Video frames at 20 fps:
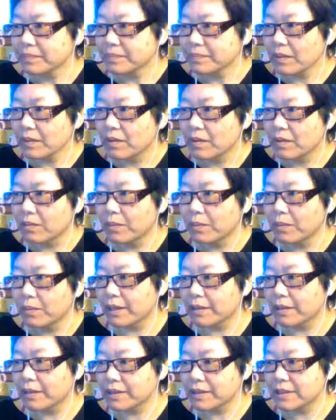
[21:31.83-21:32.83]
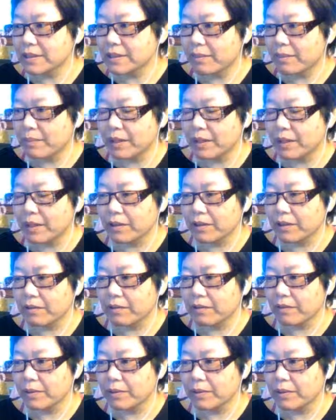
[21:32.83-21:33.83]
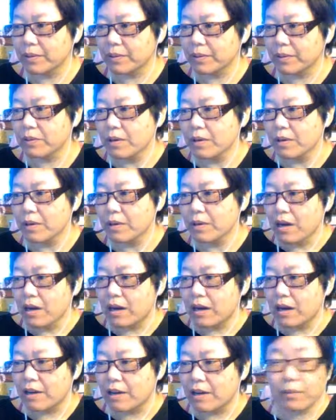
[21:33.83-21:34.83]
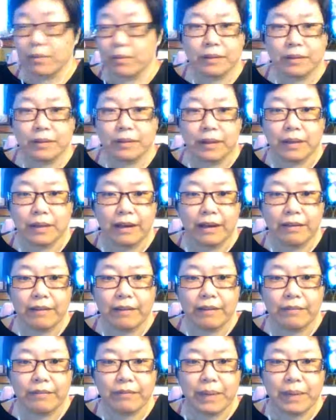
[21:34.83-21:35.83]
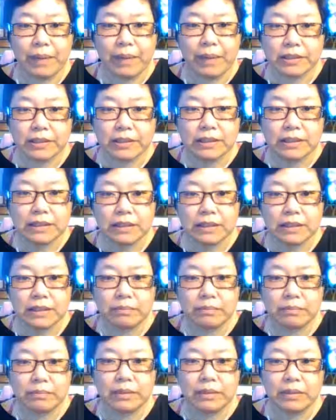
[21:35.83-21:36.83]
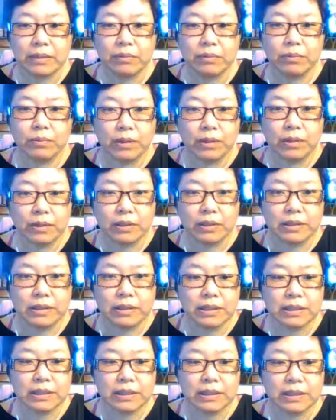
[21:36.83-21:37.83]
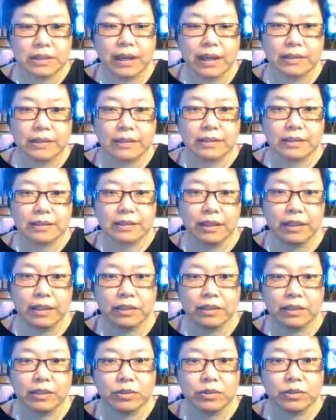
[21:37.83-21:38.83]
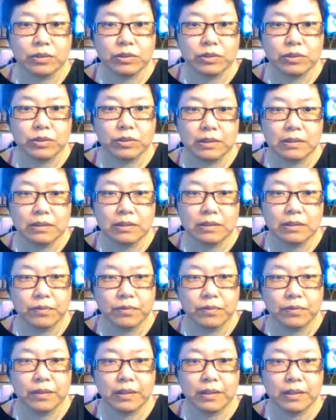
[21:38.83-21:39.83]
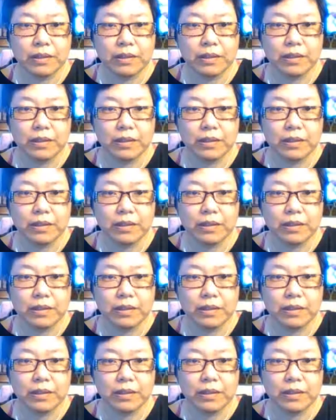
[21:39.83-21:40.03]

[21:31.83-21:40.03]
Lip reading: What else am I looking forward to? Well, I have a badging system in the works. That's going to get introduced for kids.